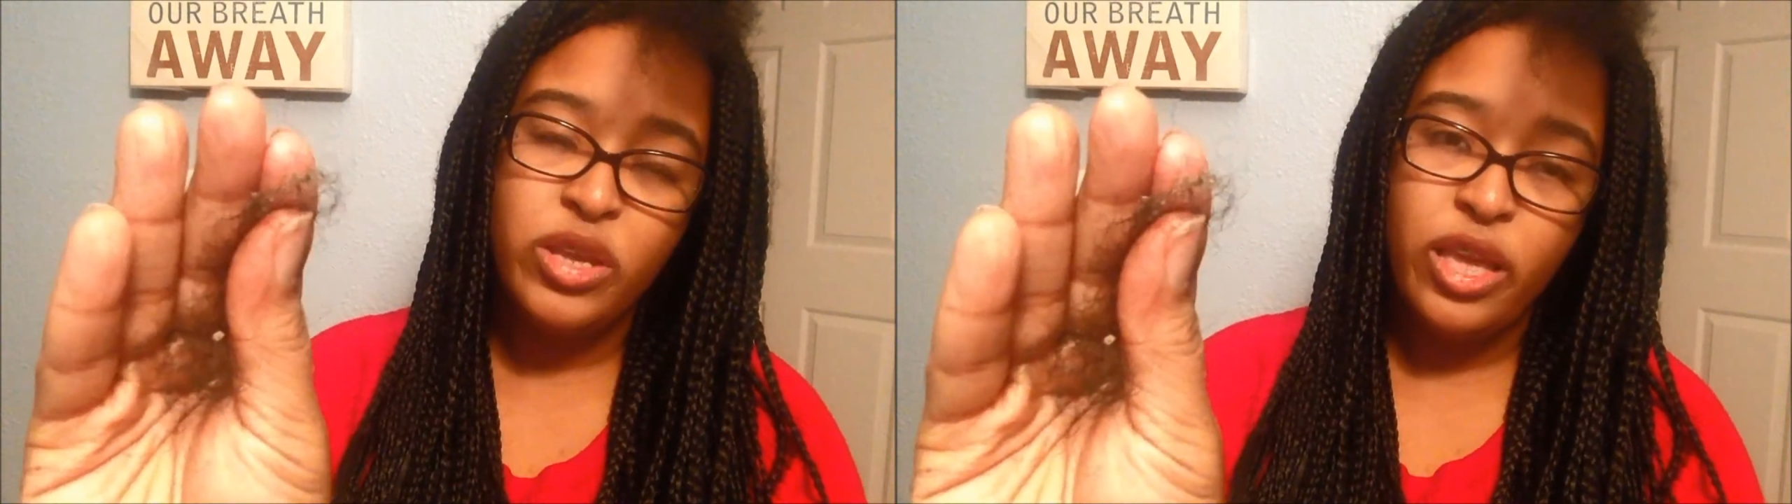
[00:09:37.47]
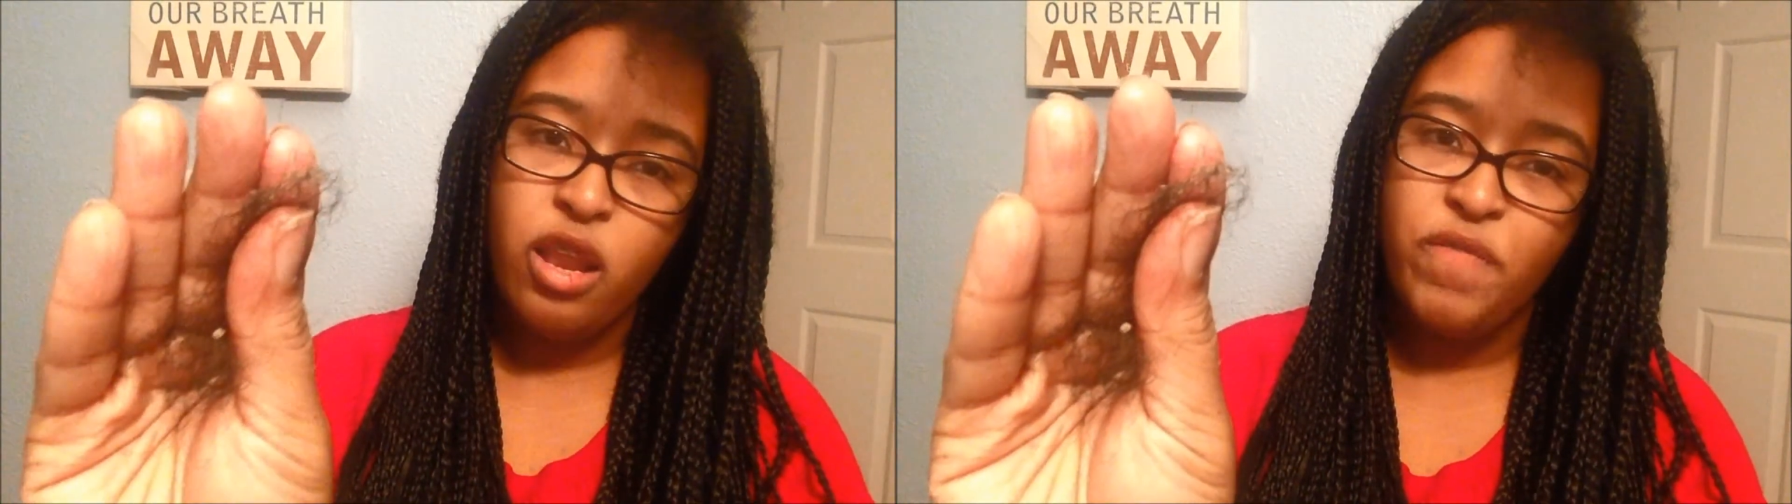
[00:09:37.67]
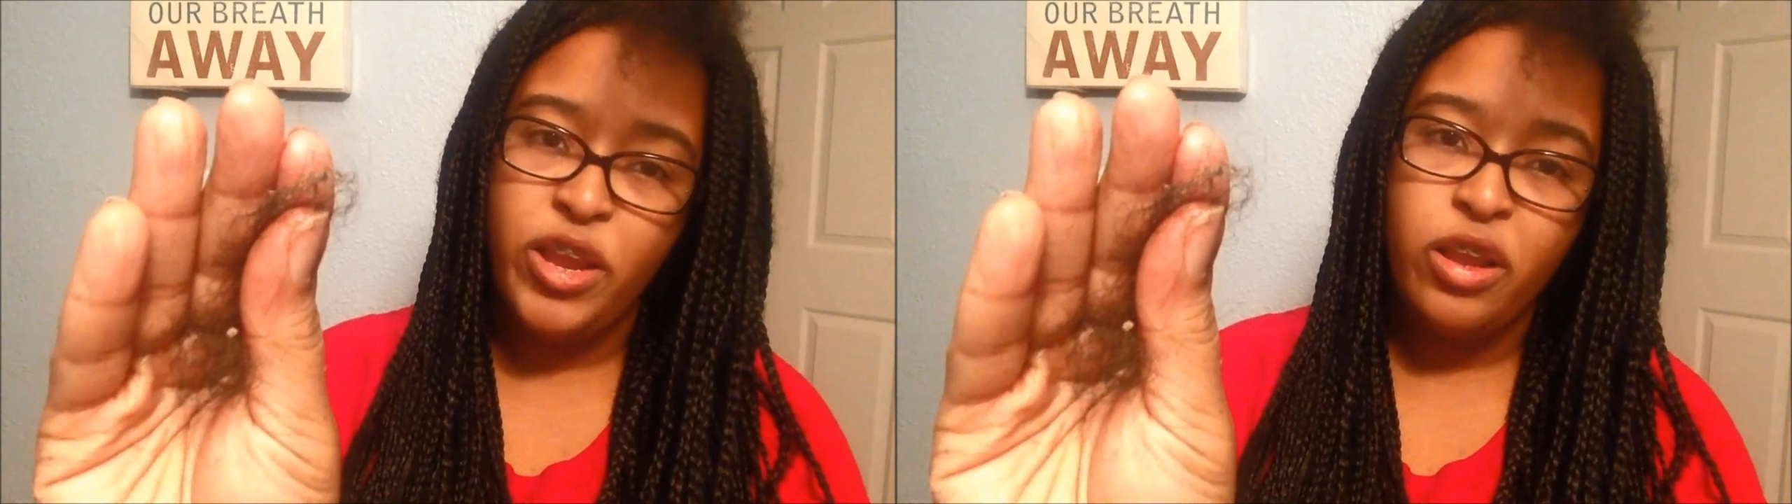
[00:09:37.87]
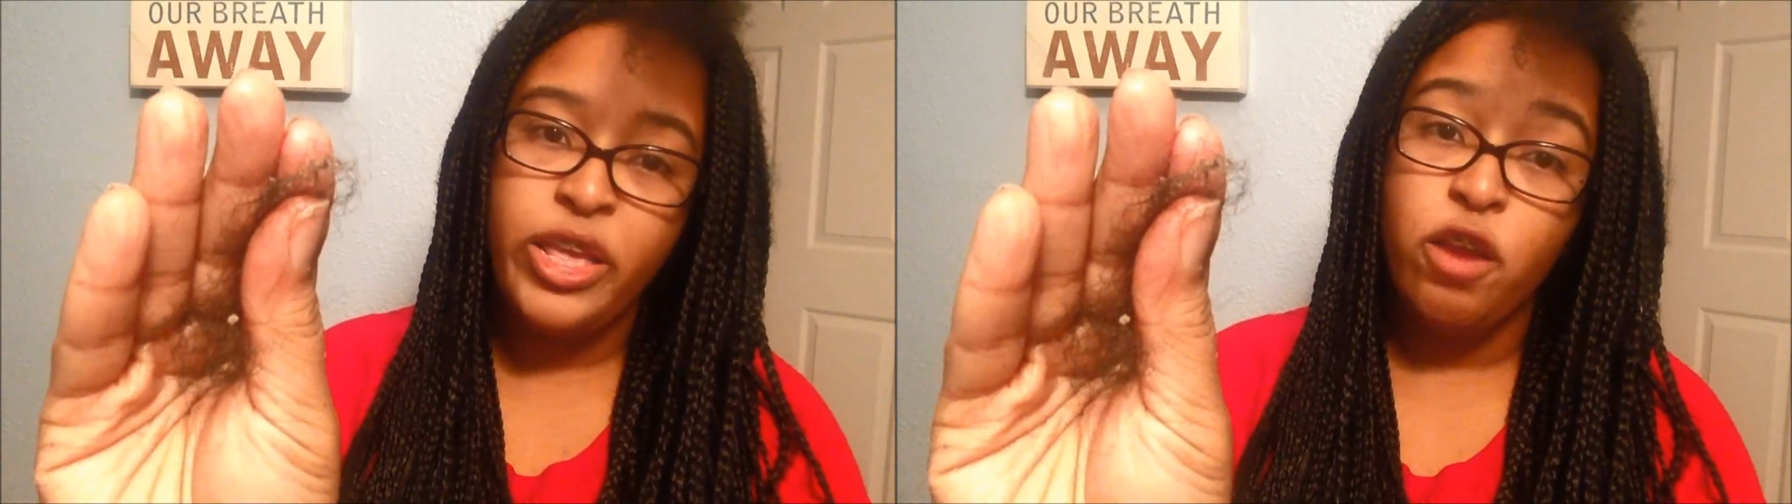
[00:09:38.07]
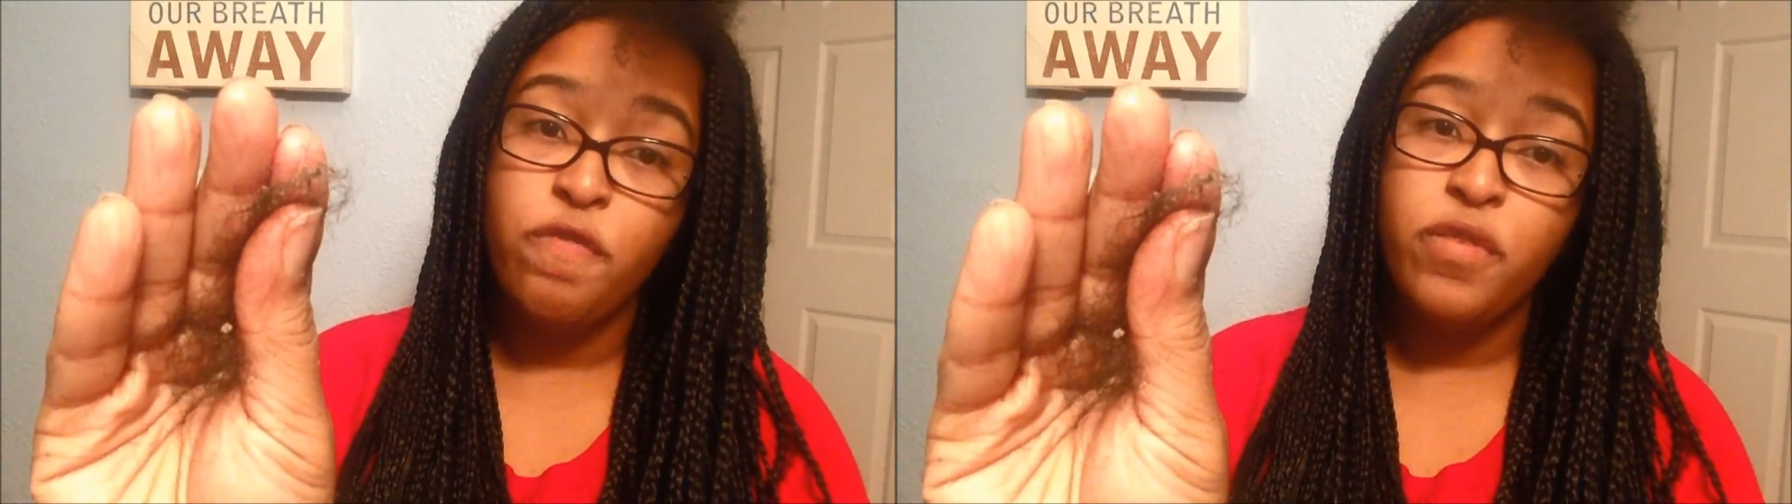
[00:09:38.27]
look at it
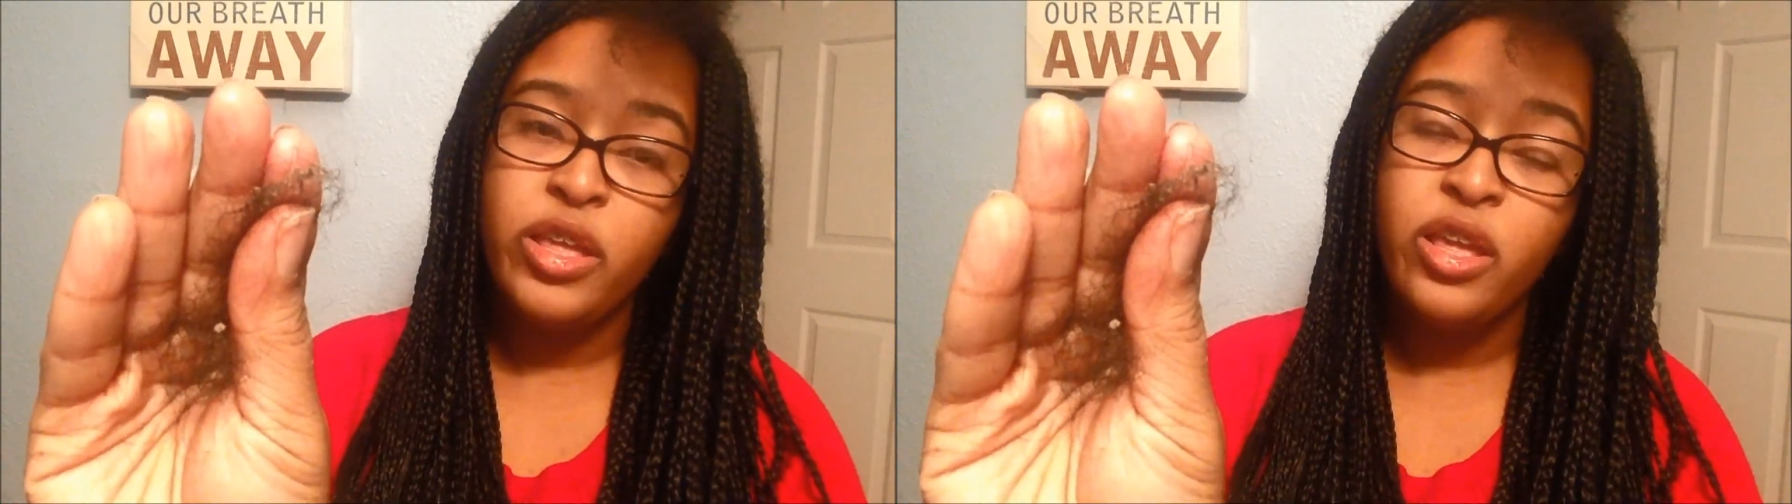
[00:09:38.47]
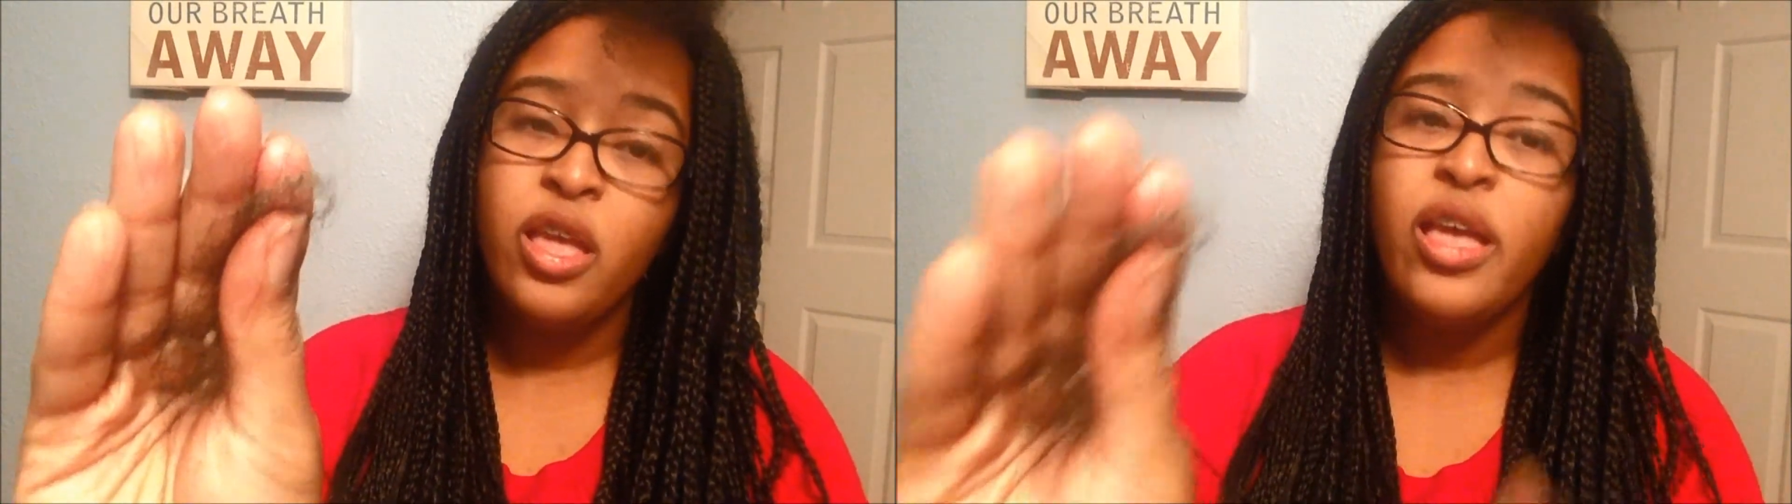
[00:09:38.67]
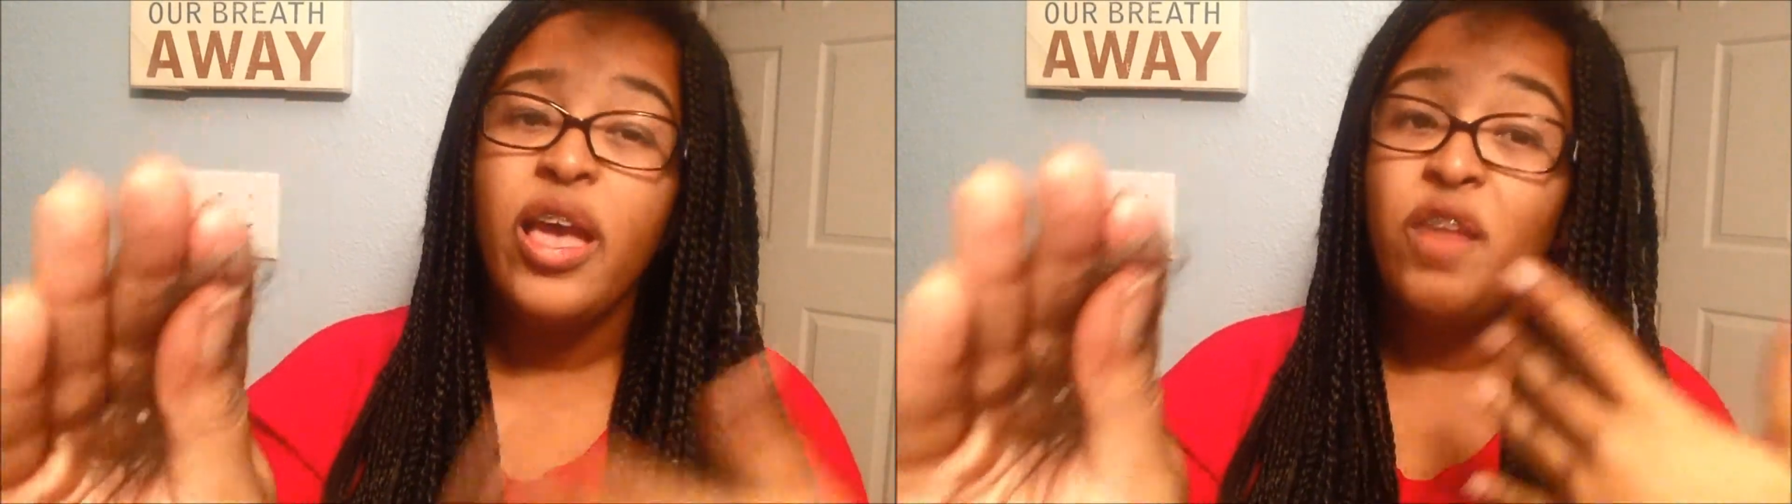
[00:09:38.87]
very carefully.